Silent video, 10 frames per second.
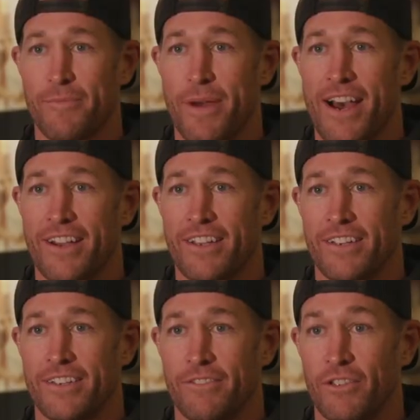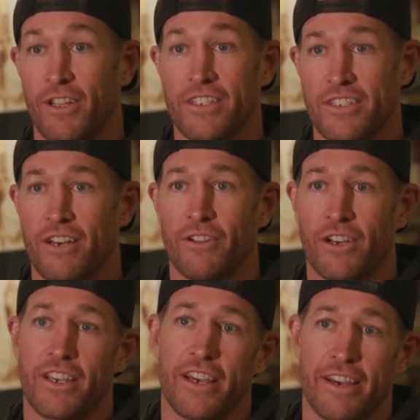back and realizing how
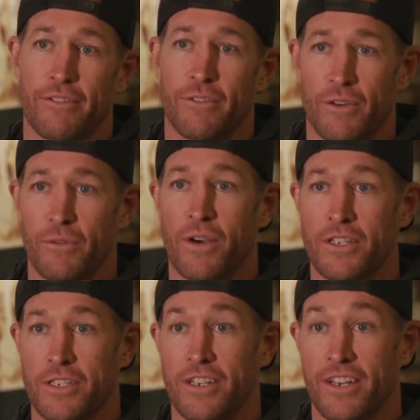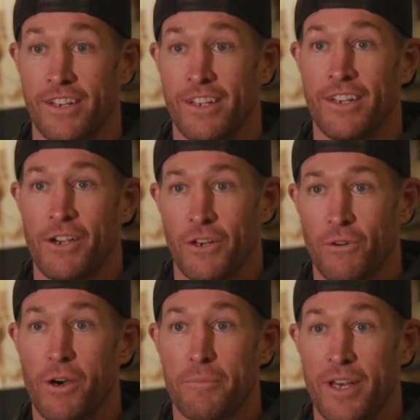lucky I was to
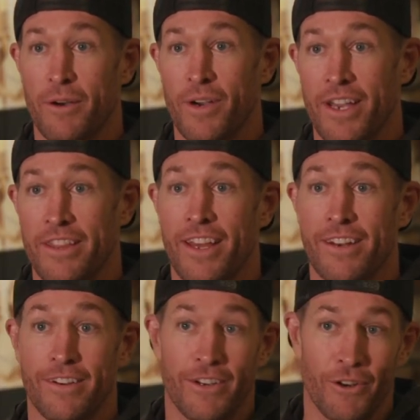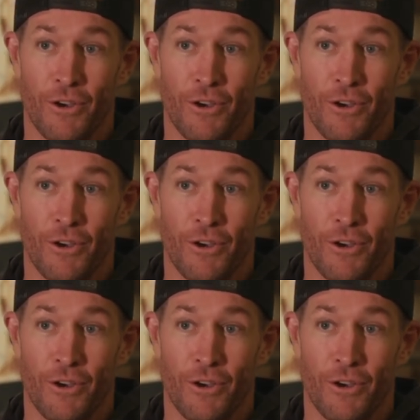grow up that way. And then, you know,